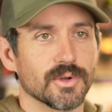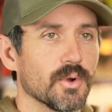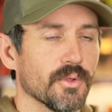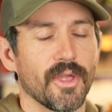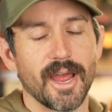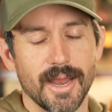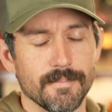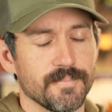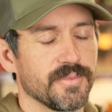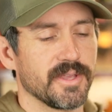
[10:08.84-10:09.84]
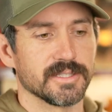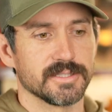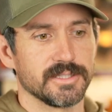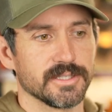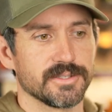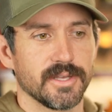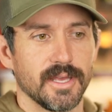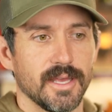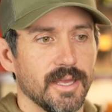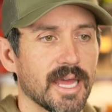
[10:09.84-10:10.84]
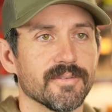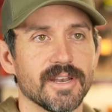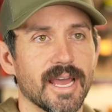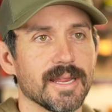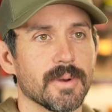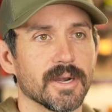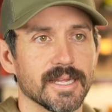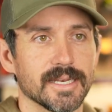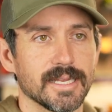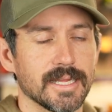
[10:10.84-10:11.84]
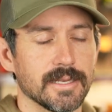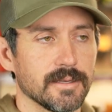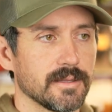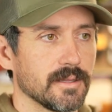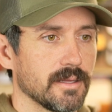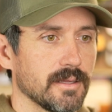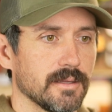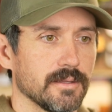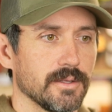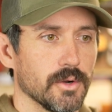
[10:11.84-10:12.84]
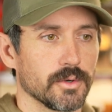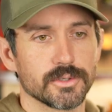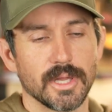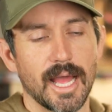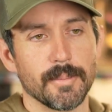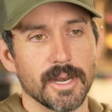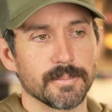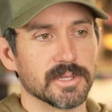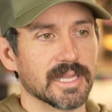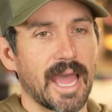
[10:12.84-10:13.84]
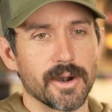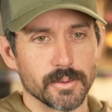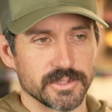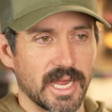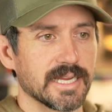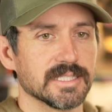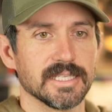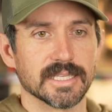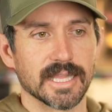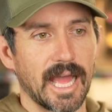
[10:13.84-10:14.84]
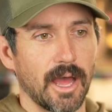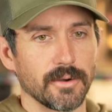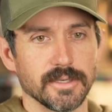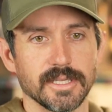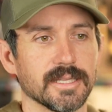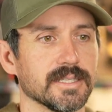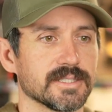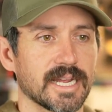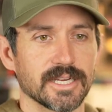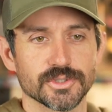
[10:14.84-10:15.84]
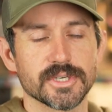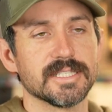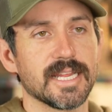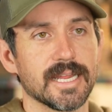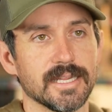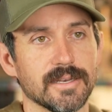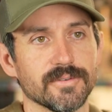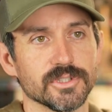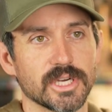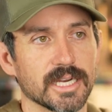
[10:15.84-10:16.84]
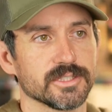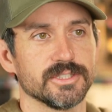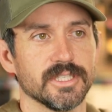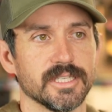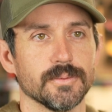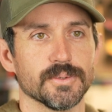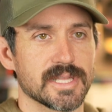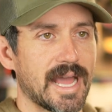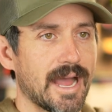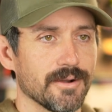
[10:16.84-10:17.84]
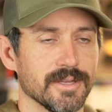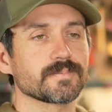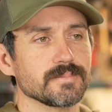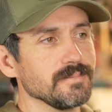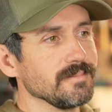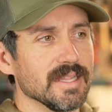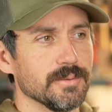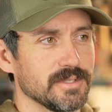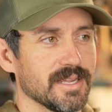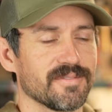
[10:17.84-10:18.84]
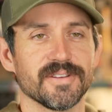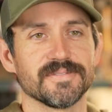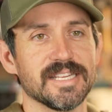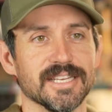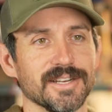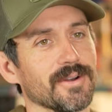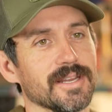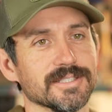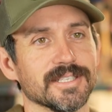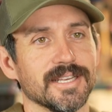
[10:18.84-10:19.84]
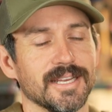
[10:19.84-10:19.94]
the whole time. It's just kind of a nightmare getting in. Climbing up the ladder was icy and loud, and getting the second tree stand in for Josh to sit in was loud. It was like 15 degrees.